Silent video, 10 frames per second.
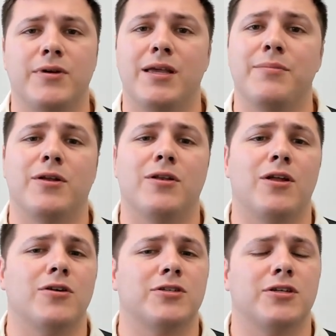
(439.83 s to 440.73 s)
and build
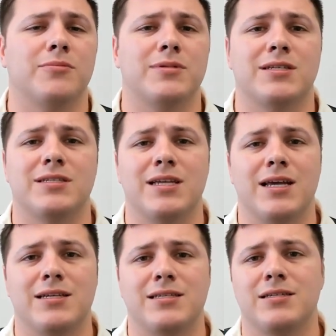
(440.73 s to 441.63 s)
long-term
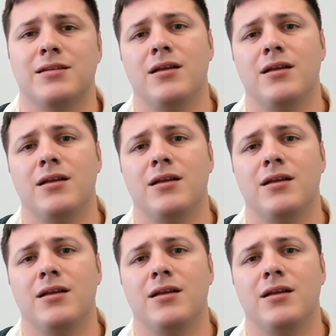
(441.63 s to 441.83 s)
success,